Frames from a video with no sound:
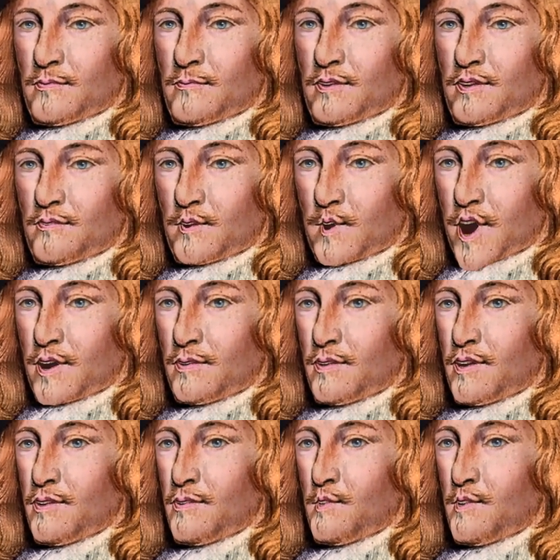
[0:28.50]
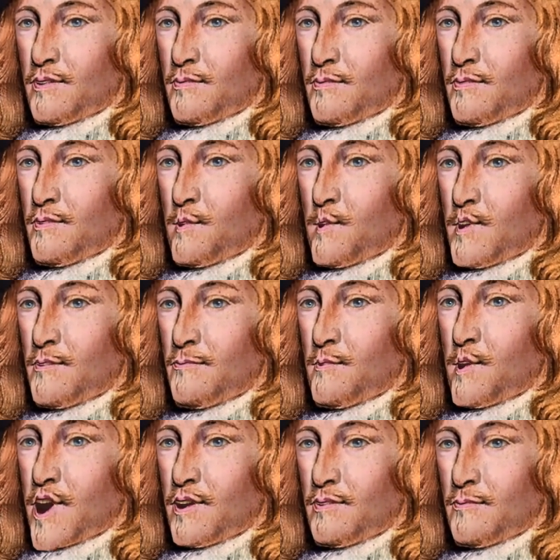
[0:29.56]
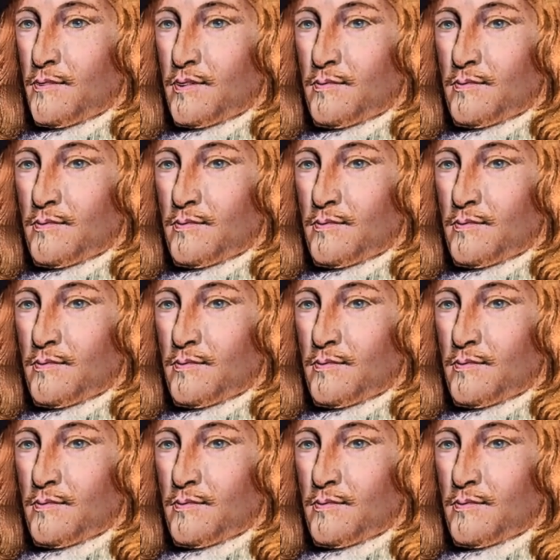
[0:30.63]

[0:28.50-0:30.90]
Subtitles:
before which you are brought.